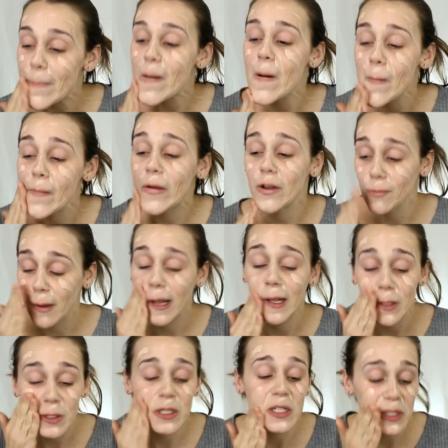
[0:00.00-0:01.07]
Oh my gosh, my
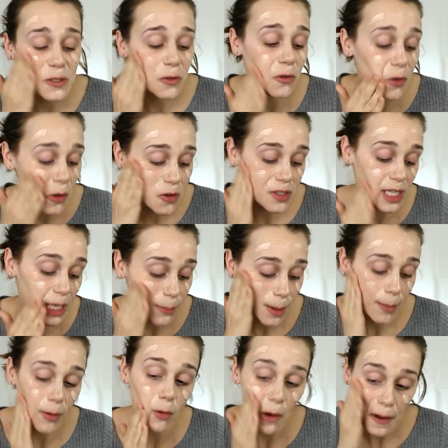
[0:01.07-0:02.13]
hands are getting so gross. I need
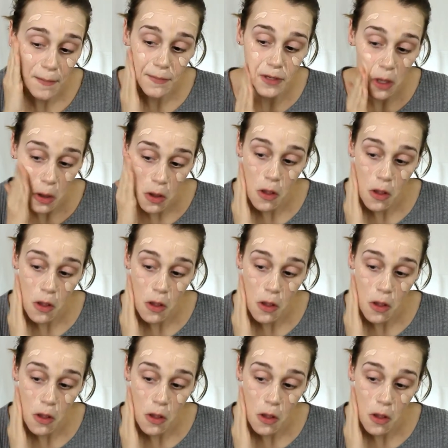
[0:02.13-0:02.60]
baby wipes.